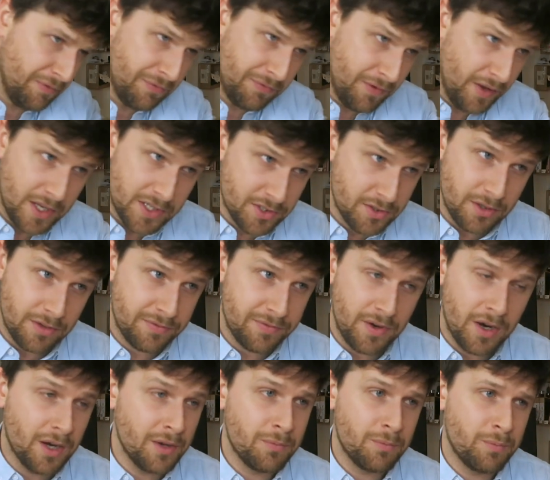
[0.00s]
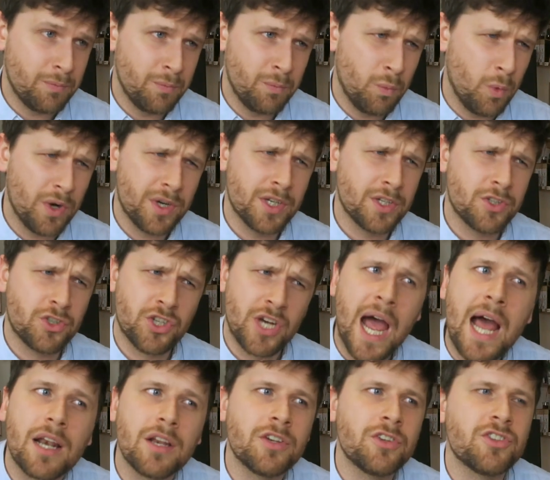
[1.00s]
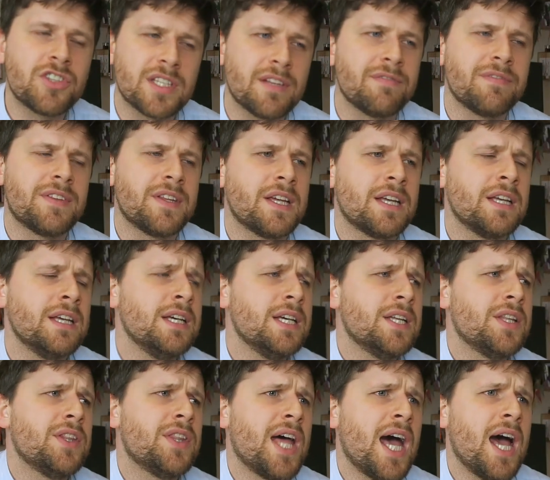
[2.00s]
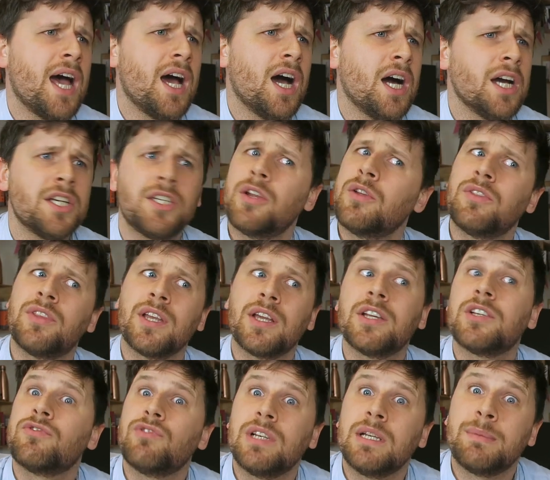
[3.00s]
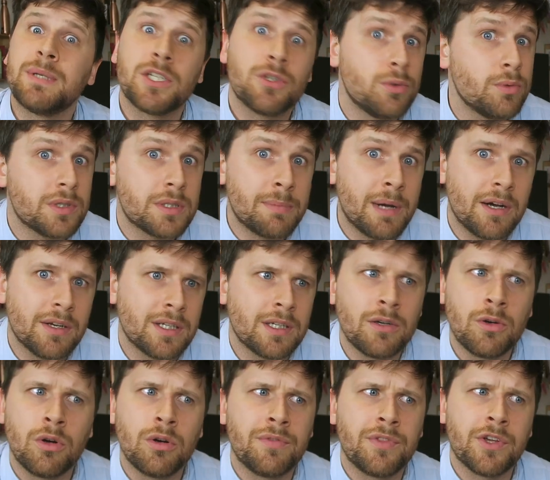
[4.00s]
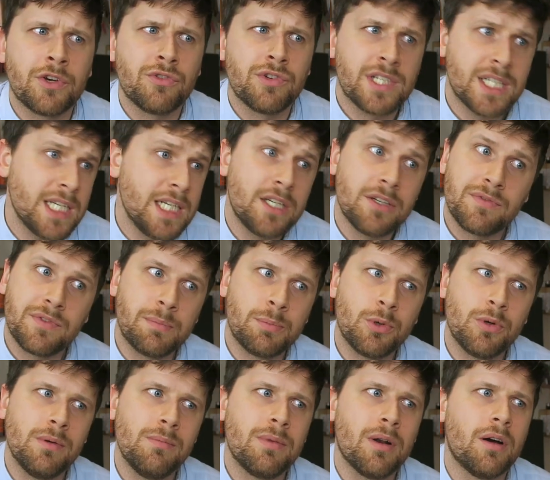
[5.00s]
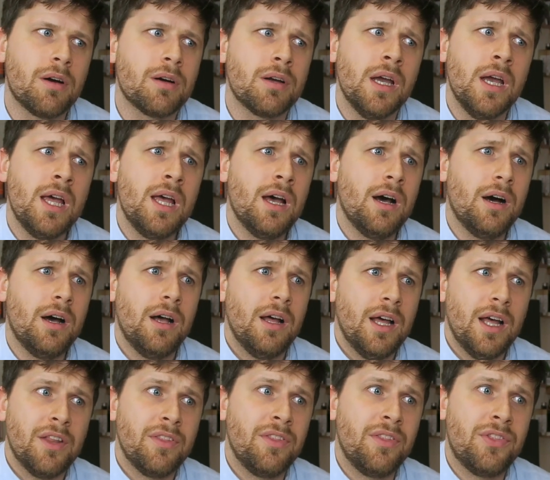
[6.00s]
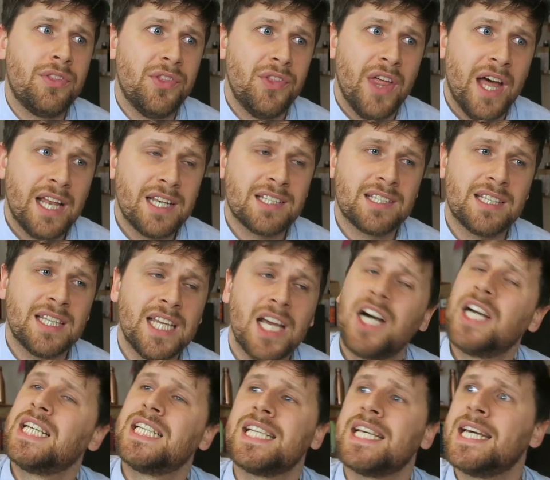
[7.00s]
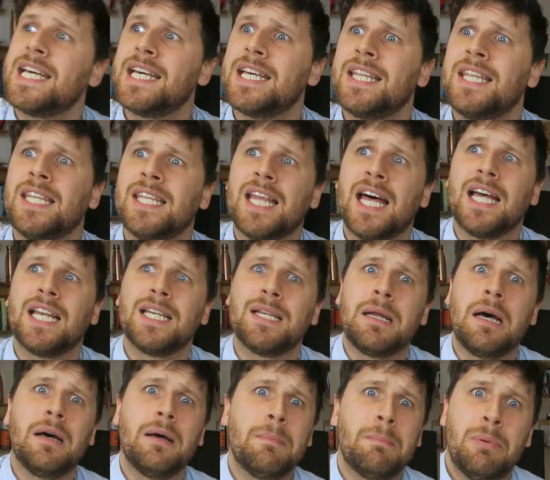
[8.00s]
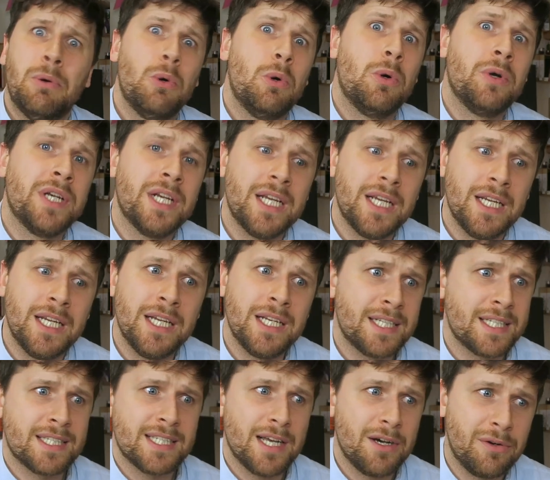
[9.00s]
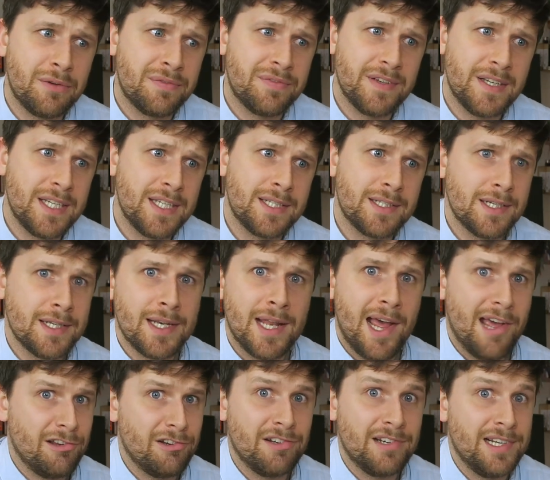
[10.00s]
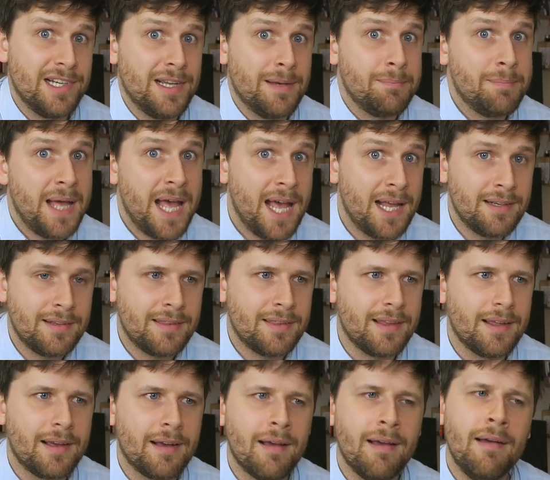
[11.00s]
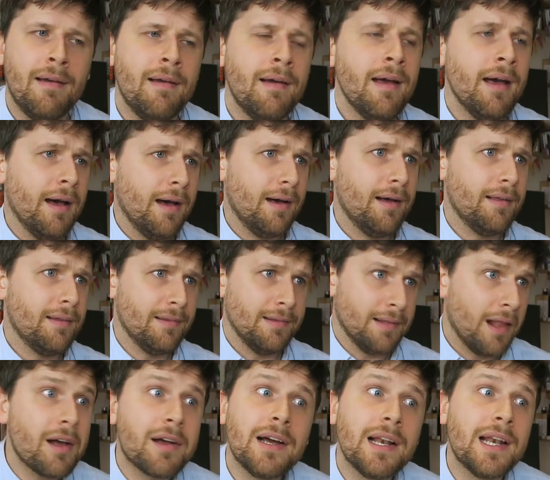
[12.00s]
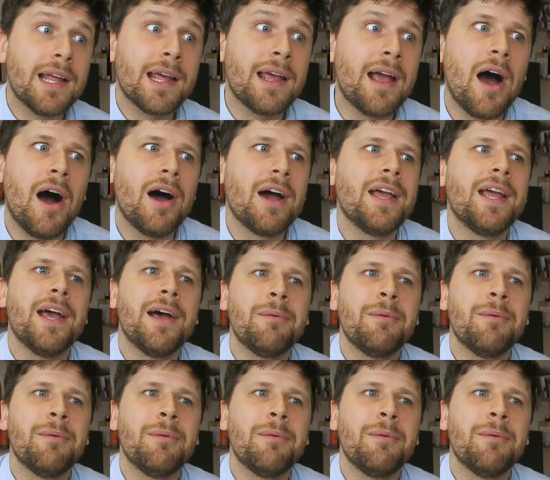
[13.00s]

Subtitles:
First off, I want to challenge something that I don't think has really been talked about in a lot of the critique of the porn block, and that's the idea that porn itself is inherently a bad thing. Luckily, I